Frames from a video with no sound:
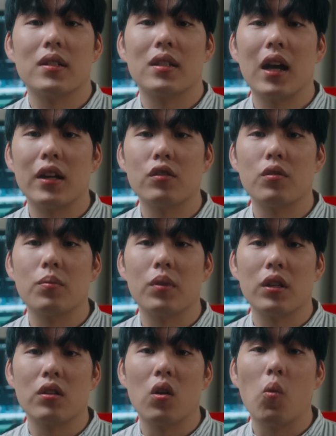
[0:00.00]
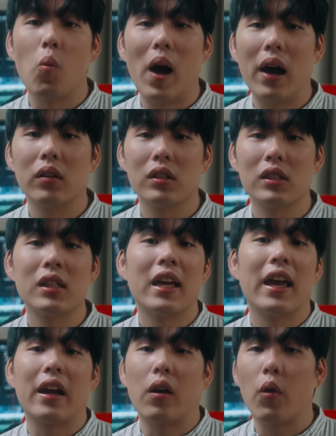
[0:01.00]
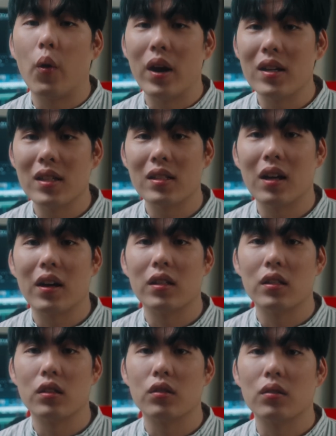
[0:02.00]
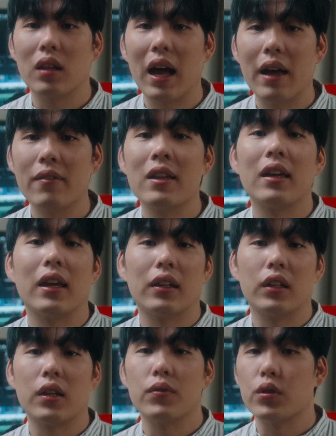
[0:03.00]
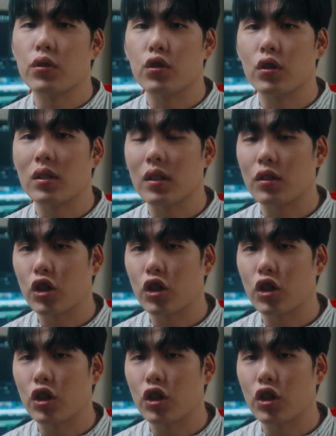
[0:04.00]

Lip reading: a time to bring your wildest and craziest idea to life and give your dreams a